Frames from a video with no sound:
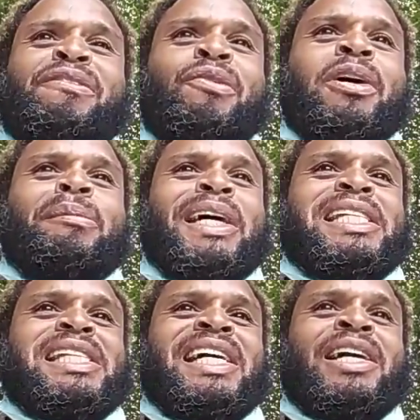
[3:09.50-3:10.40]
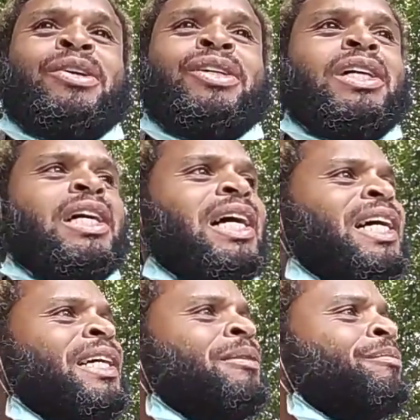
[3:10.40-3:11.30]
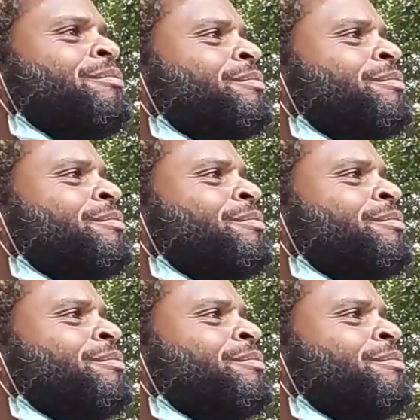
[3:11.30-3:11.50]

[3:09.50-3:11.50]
four months now. Um,